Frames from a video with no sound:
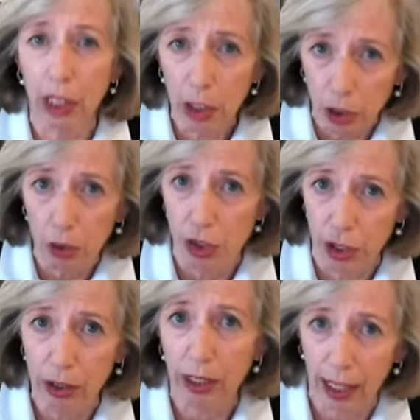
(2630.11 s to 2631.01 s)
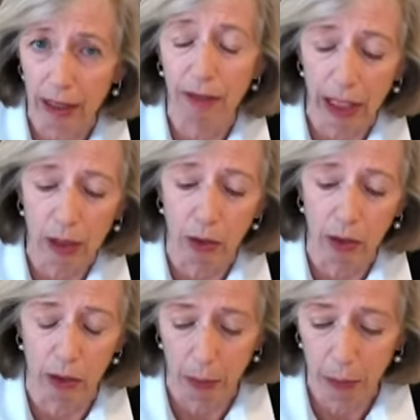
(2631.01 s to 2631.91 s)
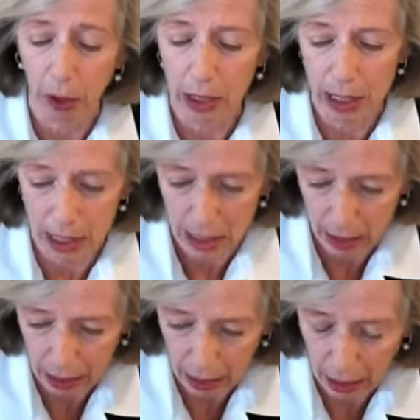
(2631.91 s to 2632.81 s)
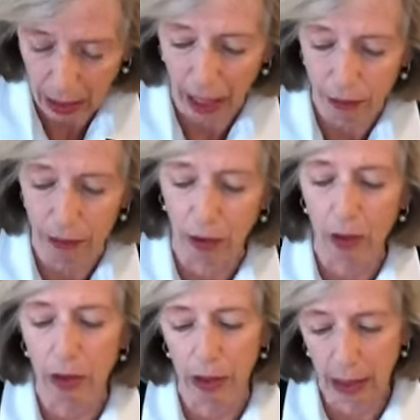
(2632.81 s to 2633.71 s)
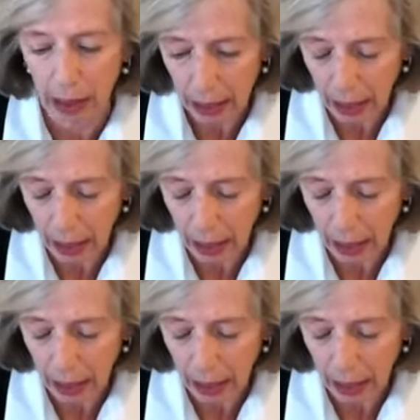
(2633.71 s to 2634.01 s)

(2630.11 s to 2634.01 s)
inclusion at the very core of the policies in lifelong learning